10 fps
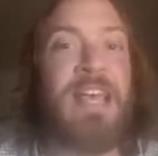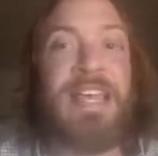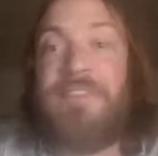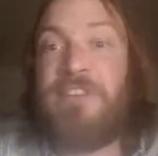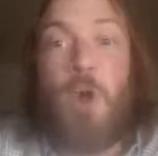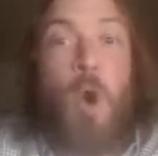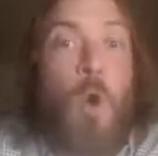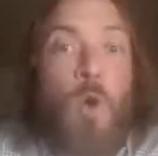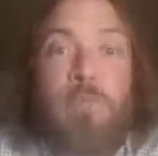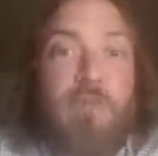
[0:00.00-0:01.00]
Even
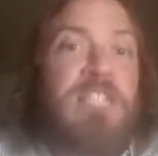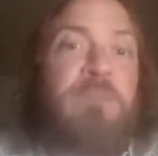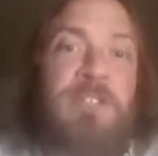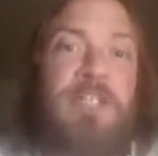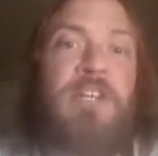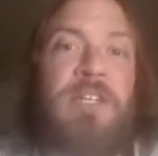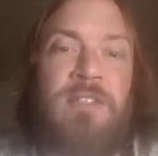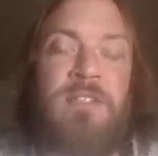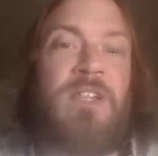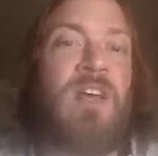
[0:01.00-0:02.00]
old
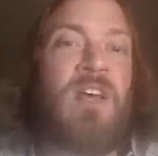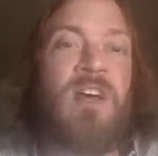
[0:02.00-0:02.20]
Presbyterians